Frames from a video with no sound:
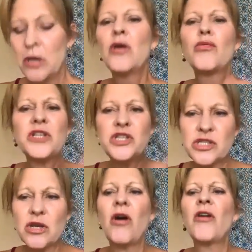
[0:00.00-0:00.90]
Which
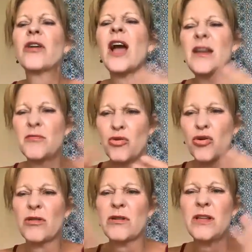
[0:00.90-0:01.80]
is all kind of
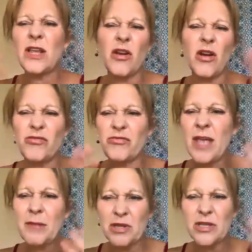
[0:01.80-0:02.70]
more,
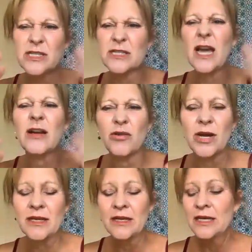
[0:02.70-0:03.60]
nebulous, not
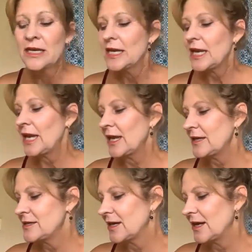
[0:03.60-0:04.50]
quite.
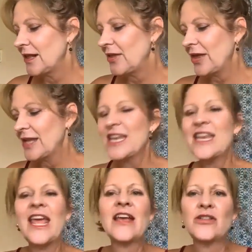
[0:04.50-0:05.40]
And
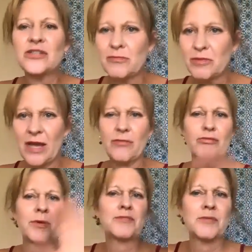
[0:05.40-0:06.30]
nailed him, like
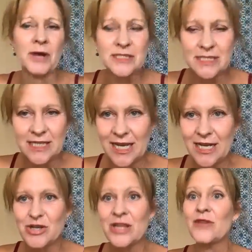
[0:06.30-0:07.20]
ripped him on
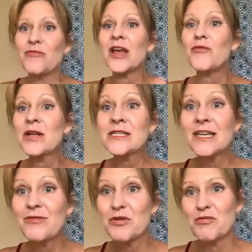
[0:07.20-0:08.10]
stage. And then when I went to
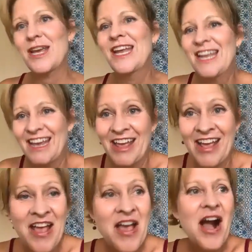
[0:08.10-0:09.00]
give the reading,
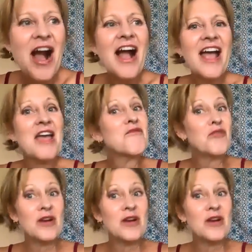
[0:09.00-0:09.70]
I